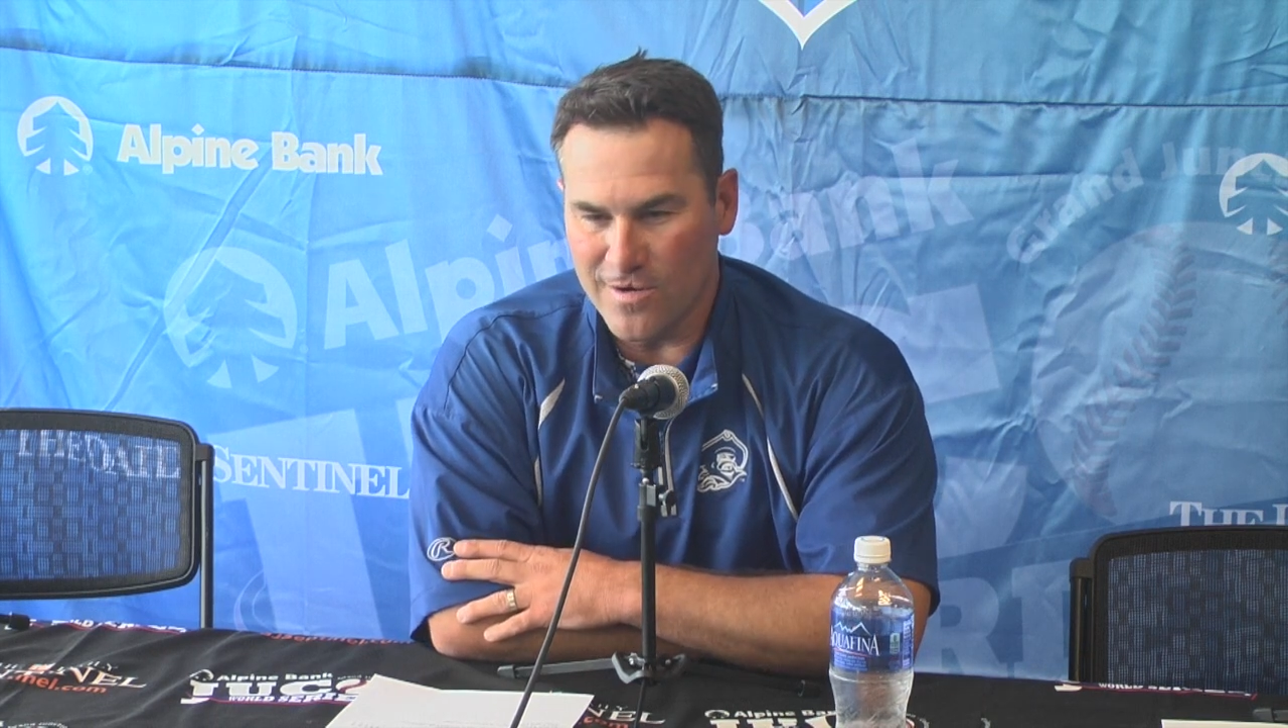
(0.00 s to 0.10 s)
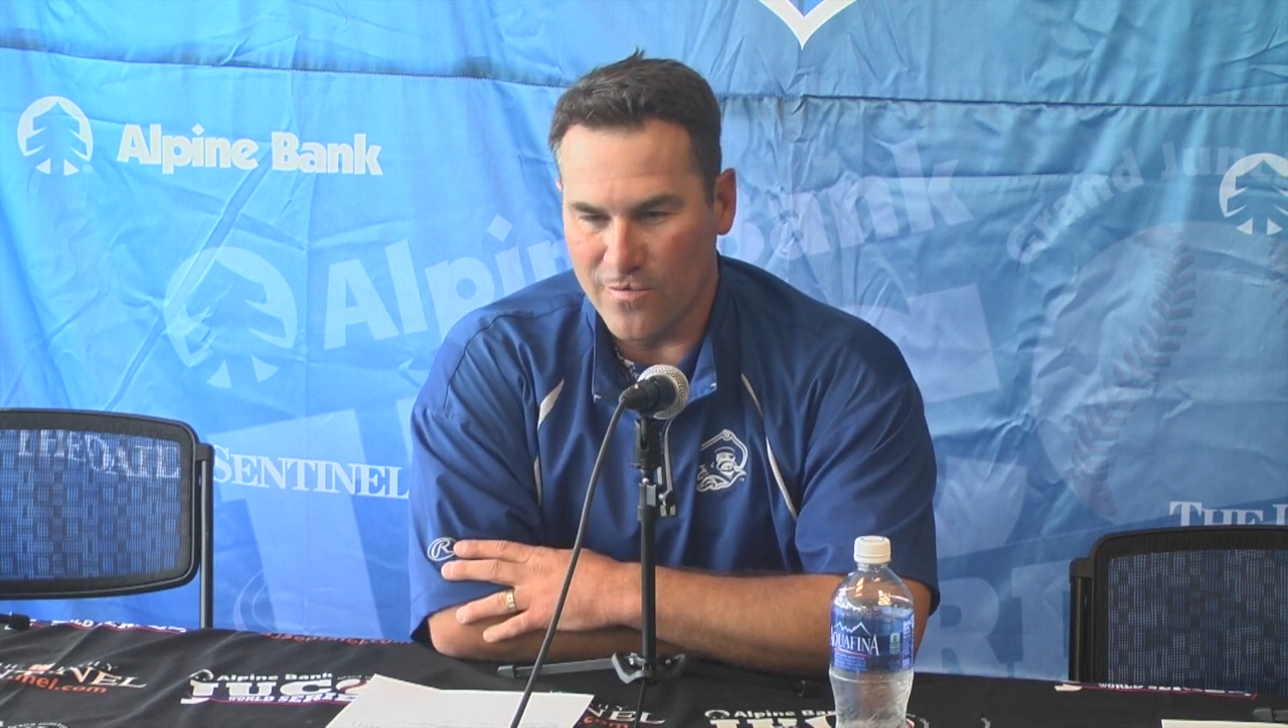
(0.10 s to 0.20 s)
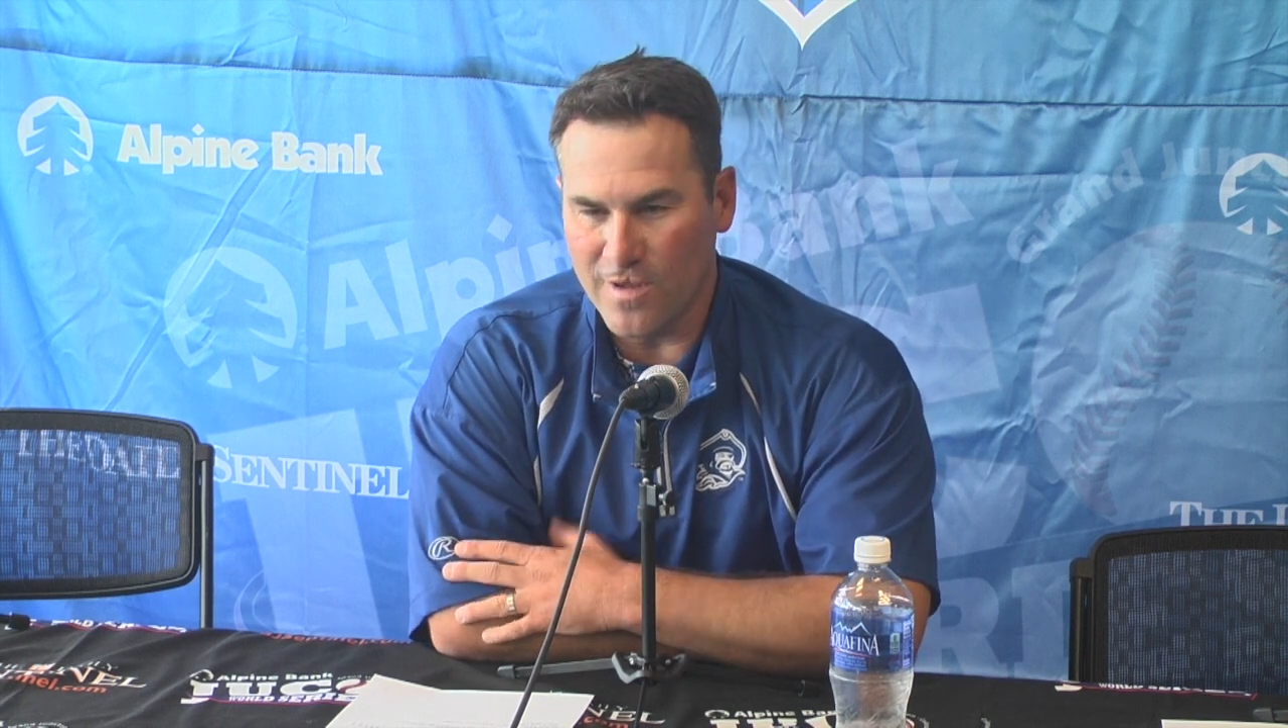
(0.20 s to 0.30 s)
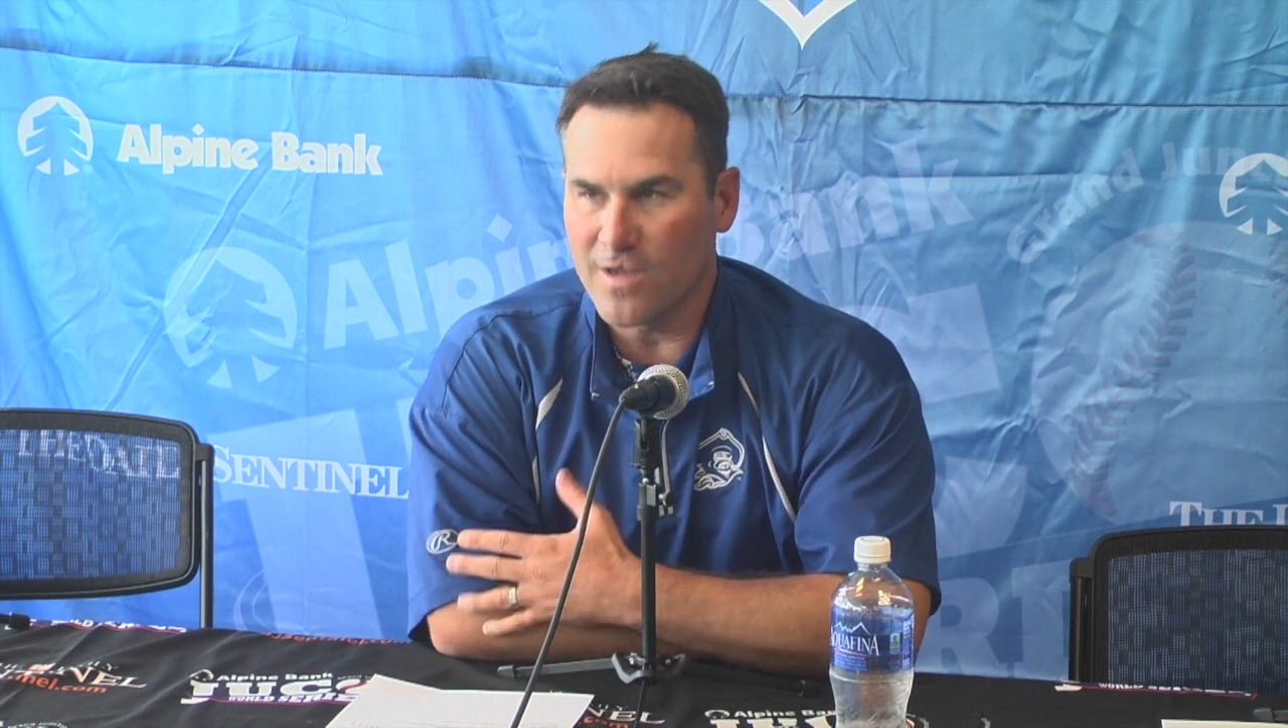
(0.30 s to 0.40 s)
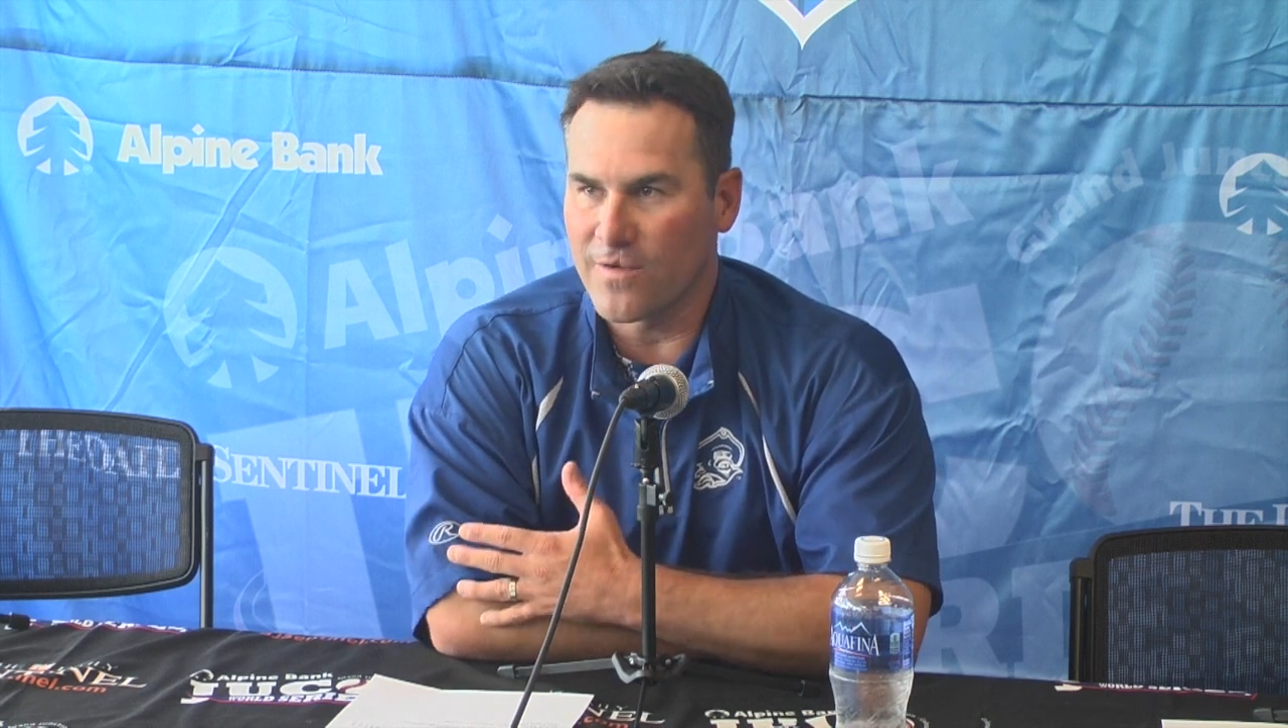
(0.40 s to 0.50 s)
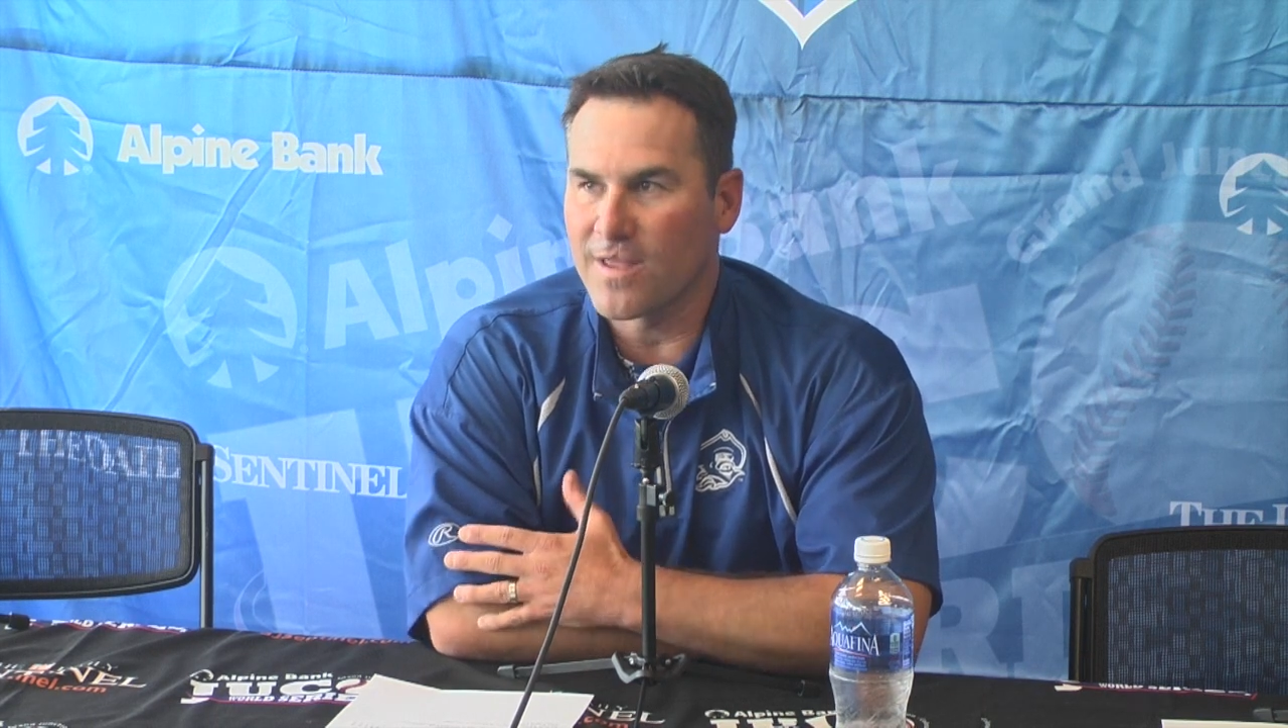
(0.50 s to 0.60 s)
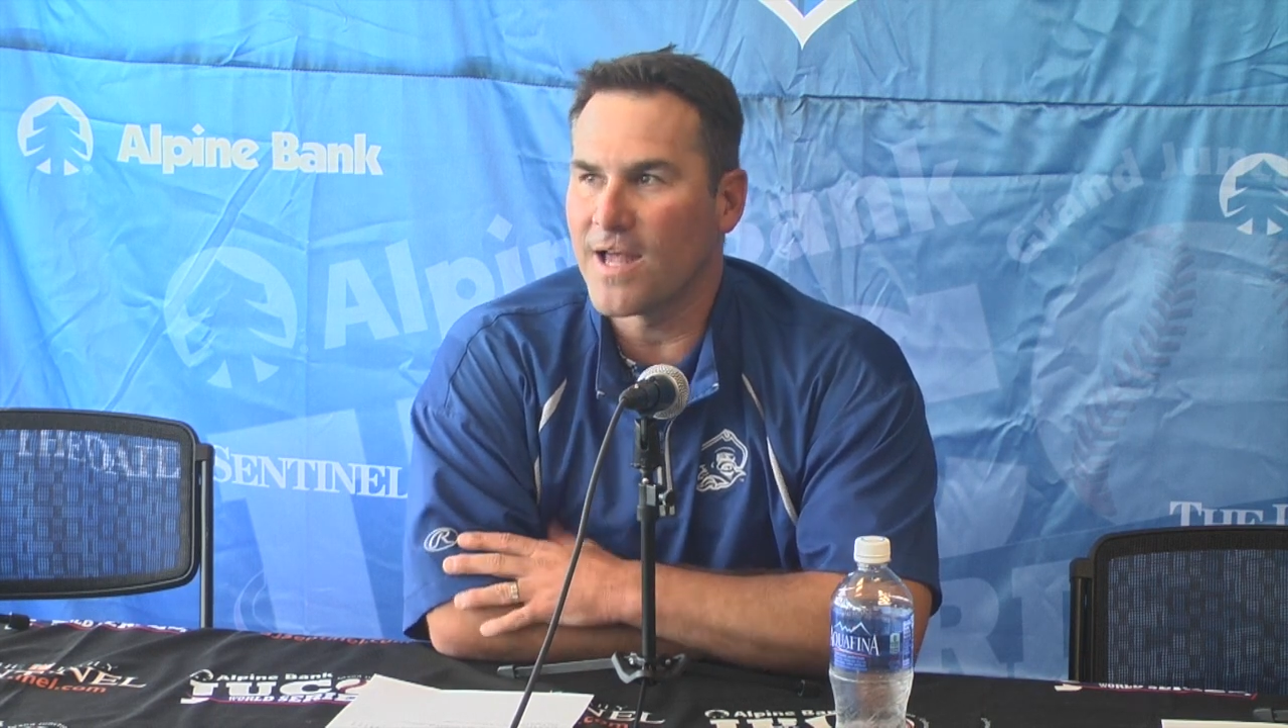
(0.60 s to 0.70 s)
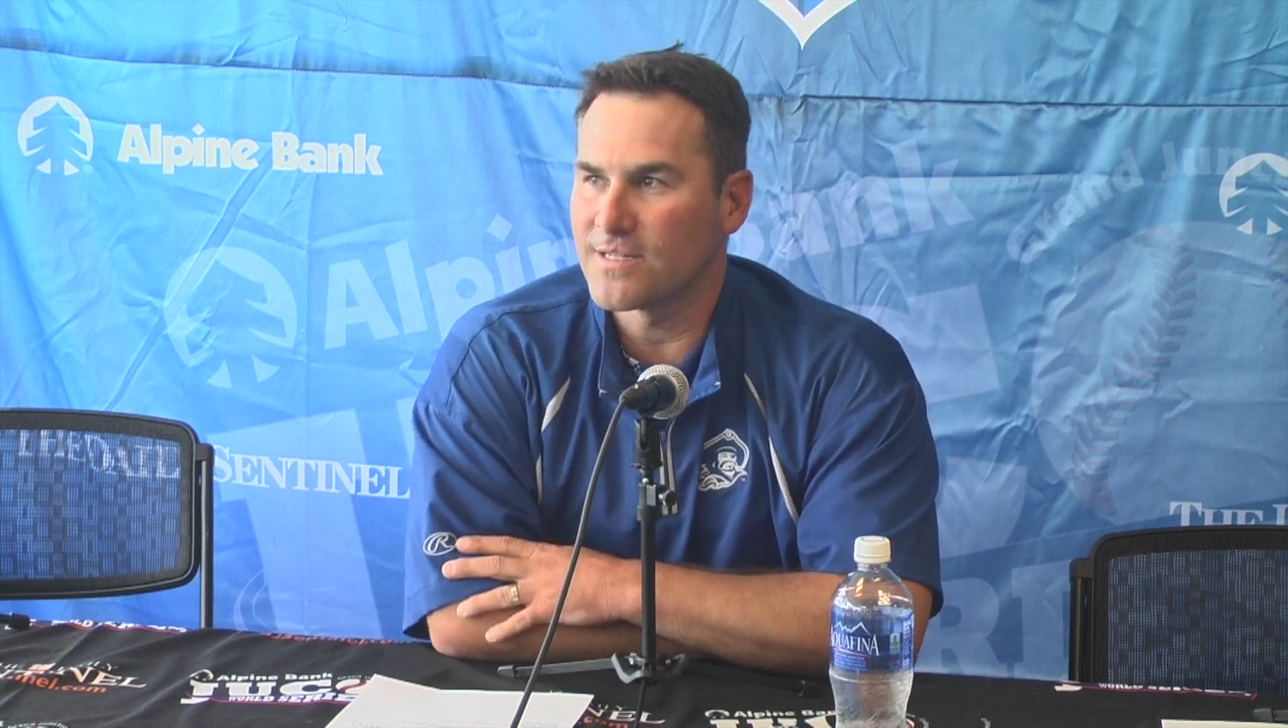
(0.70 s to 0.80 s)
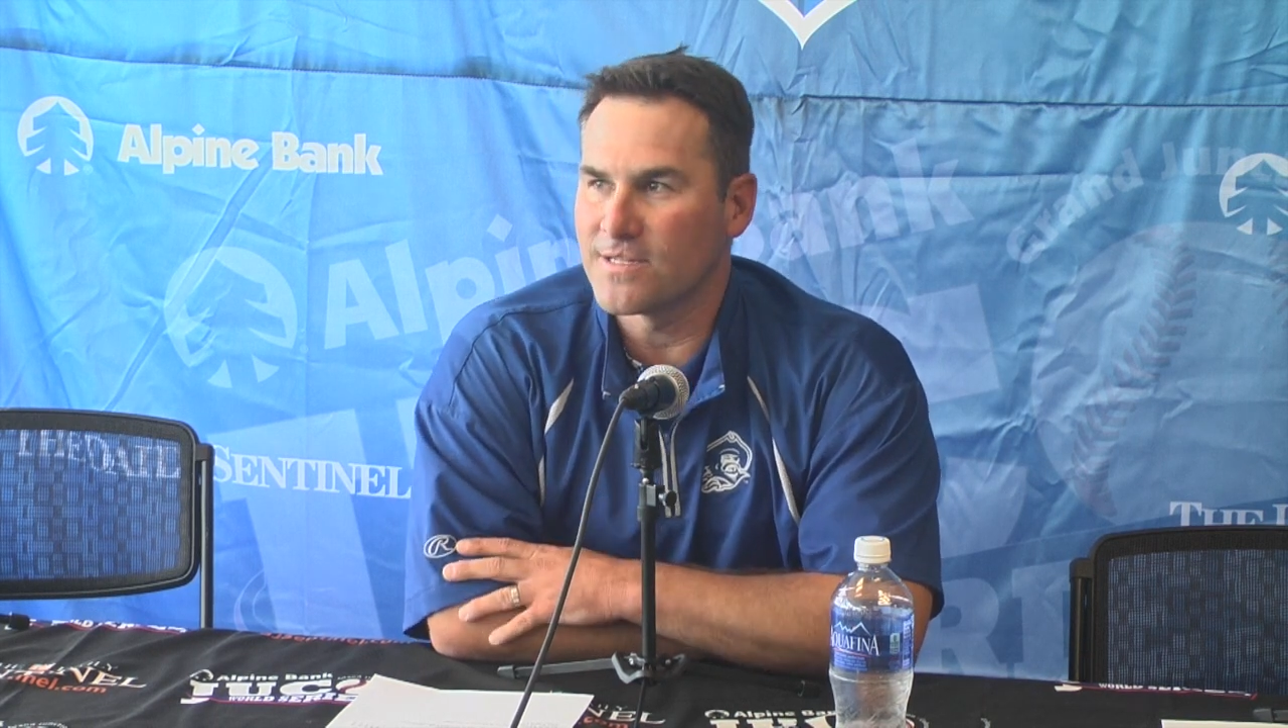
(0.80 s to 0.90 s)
don't really realize